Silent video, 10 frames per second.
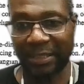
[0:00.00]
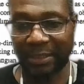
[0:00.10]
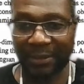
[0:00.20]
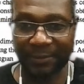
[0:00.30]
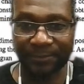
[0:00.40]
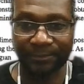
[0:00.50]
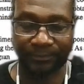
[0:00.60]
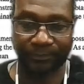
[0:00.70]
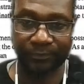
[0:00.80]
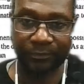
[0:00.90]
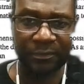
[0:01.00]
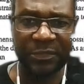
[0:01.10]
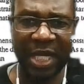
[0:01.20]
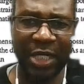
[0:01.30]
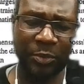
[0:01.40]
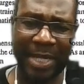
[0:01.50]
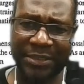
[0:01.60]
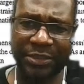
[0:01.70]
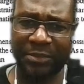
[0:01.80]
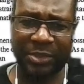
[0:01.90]
not
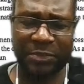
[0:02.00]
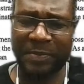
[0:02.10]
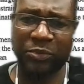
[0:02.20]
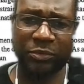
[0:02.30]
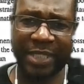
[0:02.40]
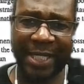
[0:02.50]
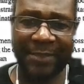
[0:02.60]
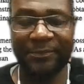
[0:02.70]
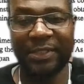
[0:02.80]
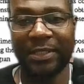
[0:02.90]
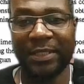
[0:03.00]
luminosity, but spectral type.